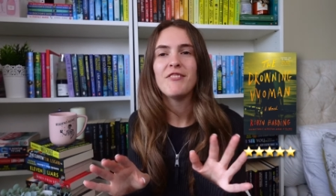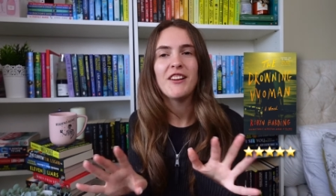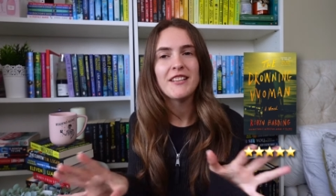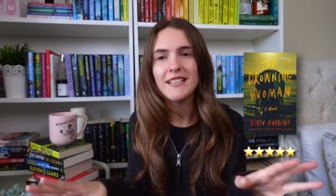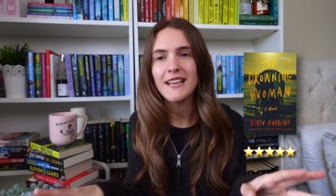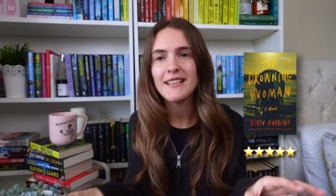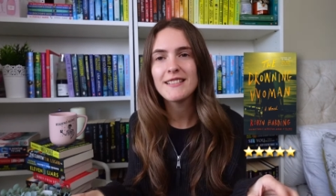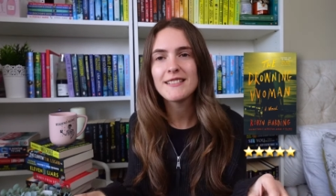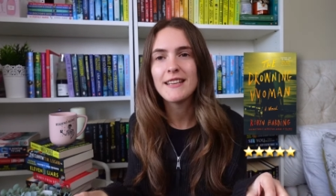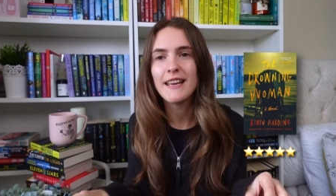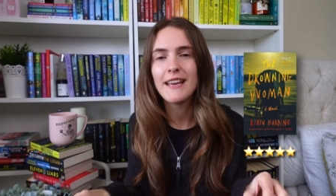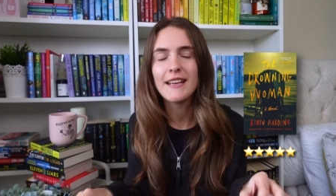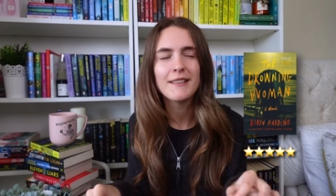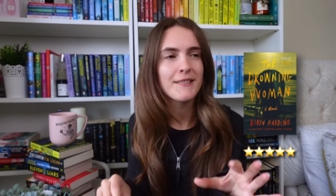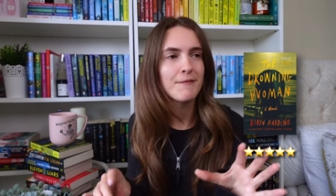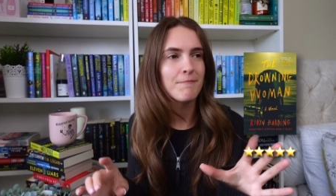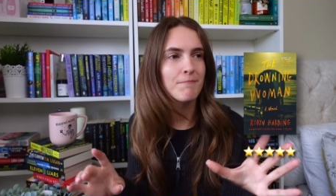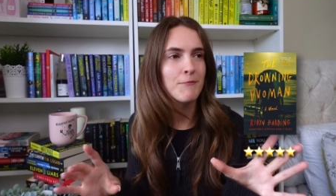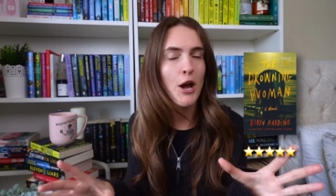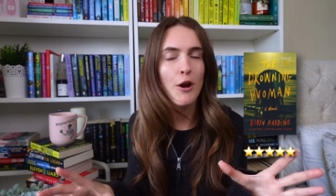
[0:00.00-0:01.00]

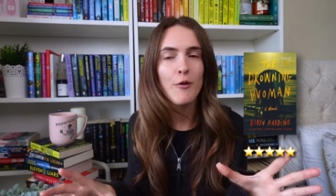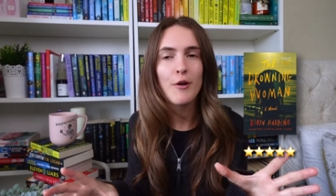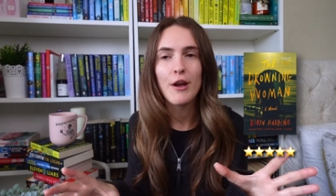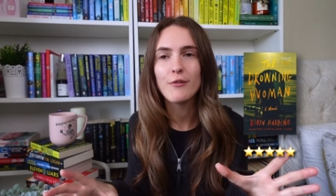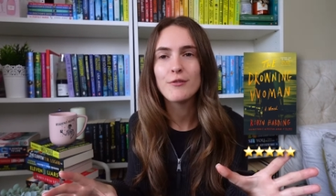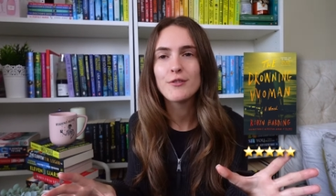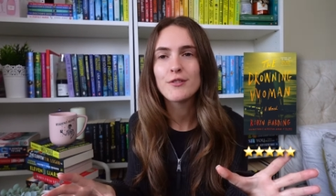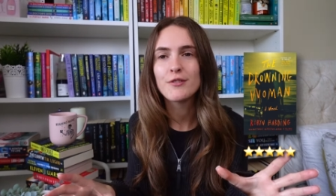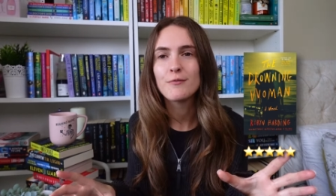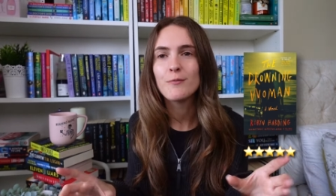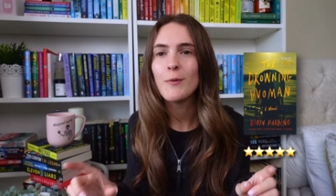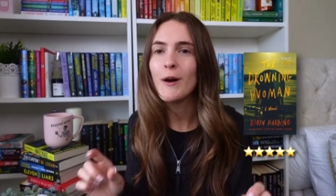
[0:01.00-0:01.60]
fantastic, no notes.